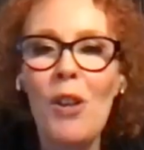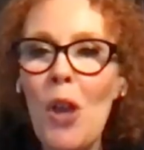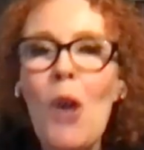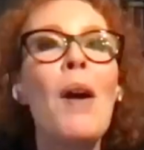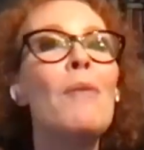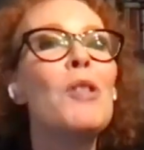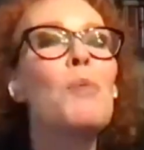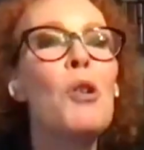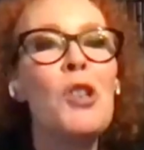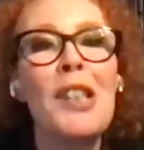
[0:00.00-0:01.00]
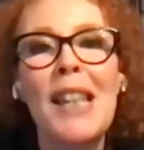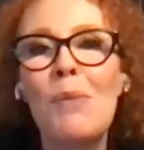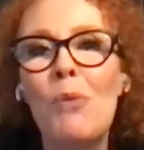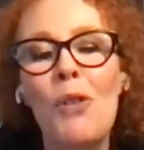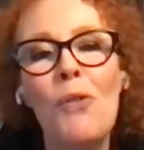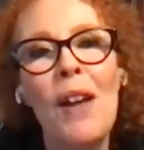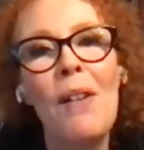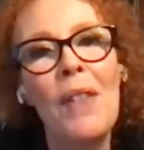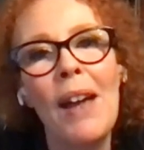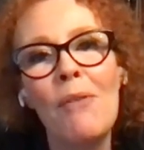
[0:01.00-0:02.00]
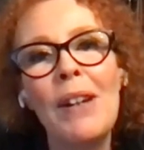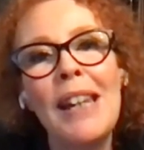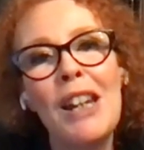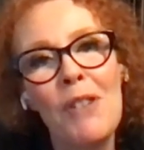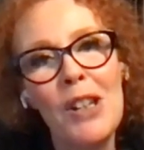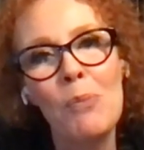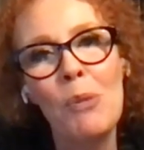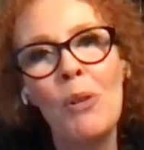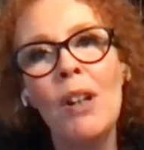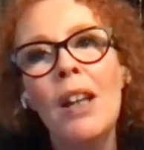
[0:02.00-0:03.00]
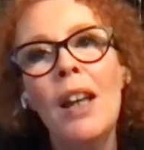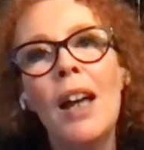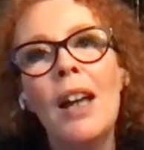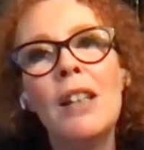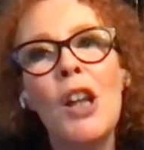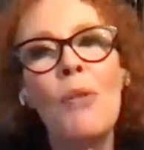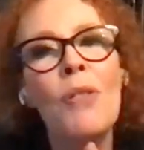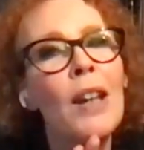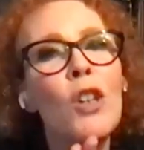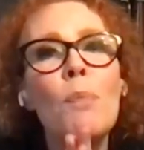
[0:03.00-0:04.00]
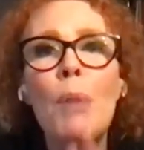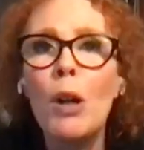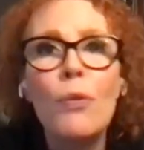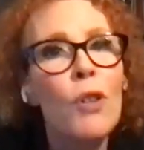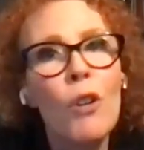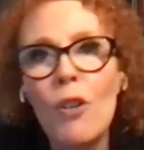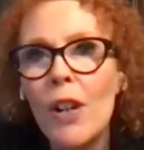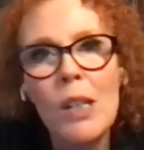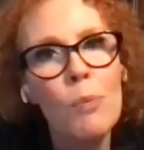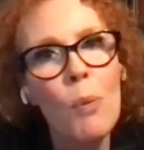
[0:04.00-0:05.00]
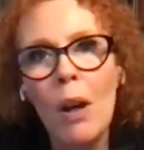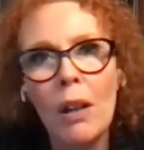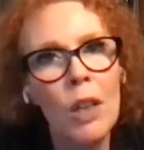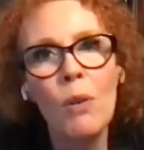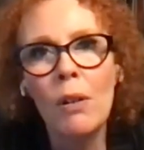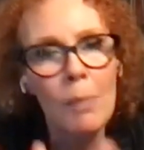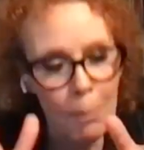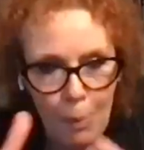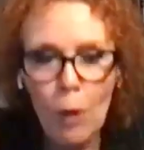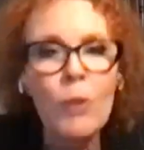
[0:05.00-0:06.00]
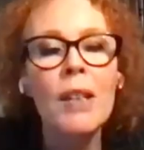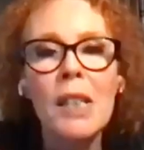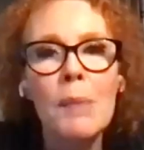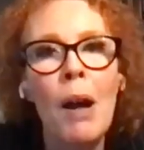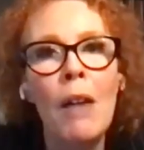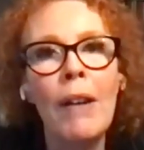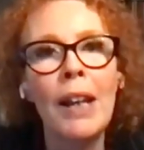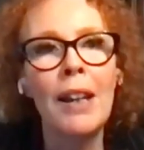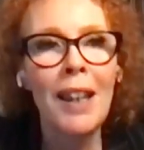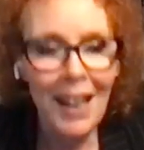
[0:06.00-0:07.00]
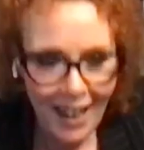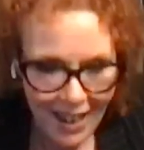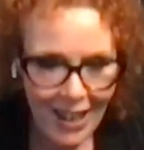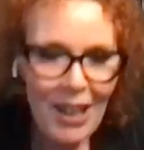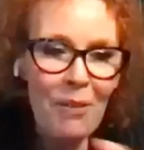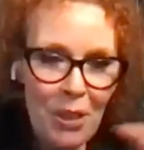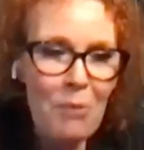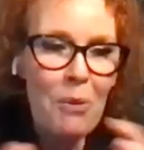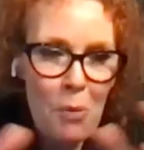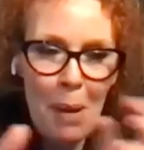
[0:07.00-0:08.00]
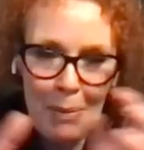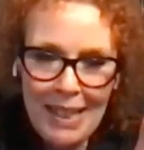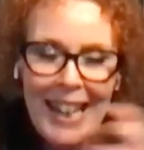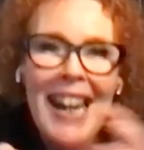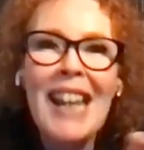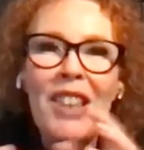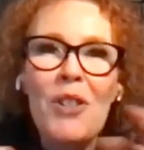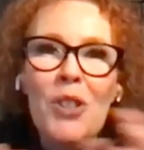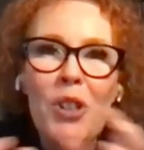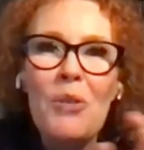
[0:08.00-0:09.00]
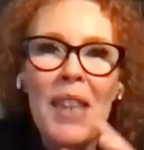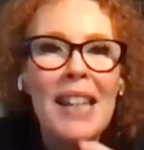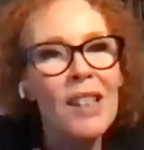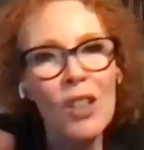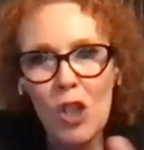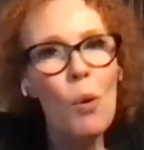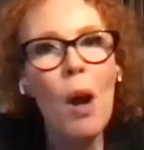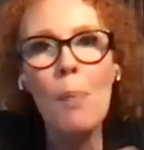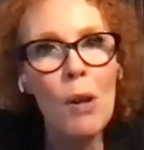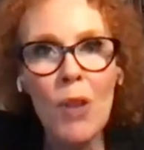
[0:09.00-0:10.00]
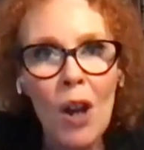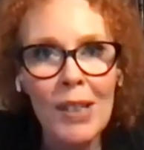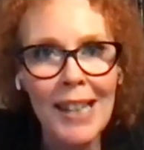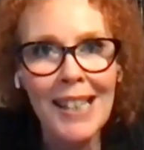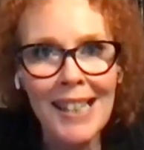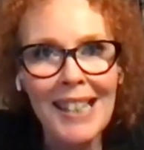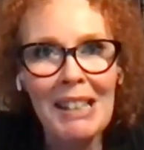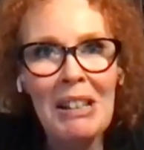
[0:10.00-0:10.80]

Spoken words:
whoever's watching this will have found that really incredible. And thank you both for your incredible work. You are both inspiring. And I love that we will be able to connect those two things, because you are both artists.